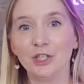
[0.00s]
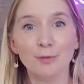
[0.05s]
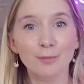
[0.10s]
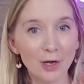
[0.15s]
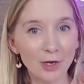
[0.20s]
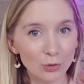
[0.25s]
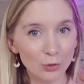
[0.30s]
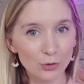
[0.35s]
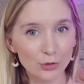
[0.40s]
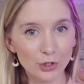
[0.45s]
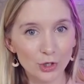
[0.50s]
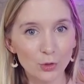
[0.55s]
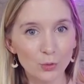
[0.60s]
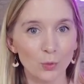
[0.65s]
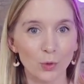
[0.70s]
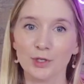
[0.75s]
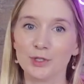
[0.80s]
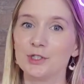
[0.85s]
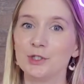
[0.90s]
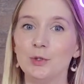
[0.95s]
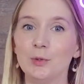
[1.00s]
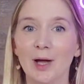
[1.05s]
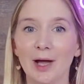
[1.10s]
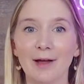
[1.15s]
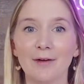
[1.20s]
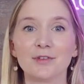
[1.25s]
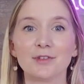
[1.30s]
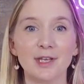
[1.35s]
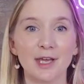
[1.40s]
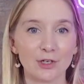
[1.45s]
You might also want to
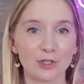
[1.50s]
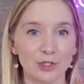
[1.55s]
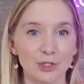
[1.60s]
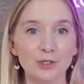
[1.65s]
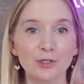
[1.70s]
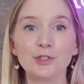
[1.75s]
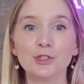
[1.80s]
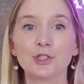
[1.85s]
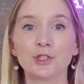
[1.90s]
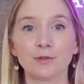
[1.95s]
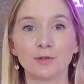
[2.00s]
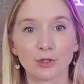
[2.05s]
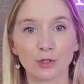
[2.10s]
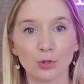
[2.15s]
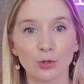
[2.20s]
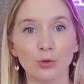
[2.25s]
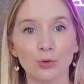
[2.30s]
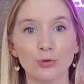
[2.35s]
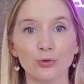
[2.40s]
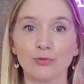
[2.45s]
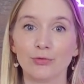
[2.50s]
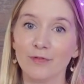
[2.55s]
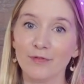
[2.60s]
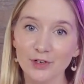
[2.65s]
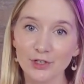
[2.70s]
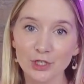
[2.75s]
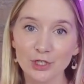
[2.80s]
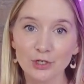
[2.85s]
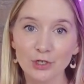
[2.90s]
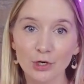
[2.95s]
have sections to record
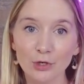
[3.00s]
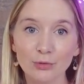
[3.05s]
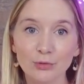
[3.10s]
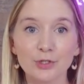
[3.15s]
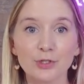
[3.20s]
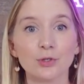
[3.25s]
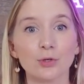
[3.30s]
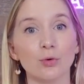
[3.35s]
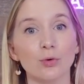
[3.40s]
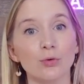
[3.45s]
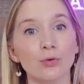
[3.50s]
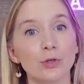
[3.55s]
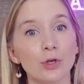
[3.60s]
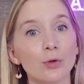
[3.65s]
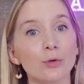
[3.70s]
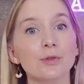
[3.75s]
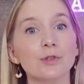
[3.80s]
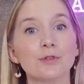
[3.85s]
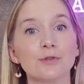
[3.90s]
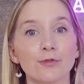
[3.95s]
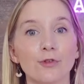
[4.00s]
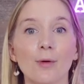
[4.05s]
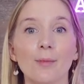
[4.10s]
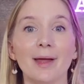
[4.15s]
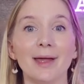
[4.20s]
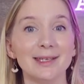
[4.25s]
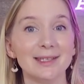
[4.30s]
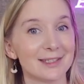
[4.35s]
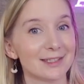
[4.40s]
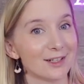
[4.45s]
revision notes or notes from
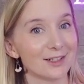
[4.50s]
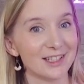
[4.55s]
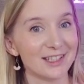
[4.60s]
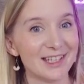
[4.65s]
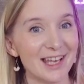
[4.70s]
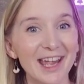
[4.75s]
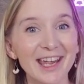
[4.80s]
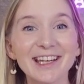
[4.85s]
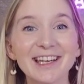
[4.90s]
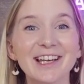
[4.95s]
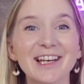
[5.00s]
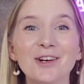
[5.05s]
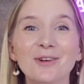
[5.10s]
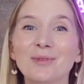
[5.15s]
a study day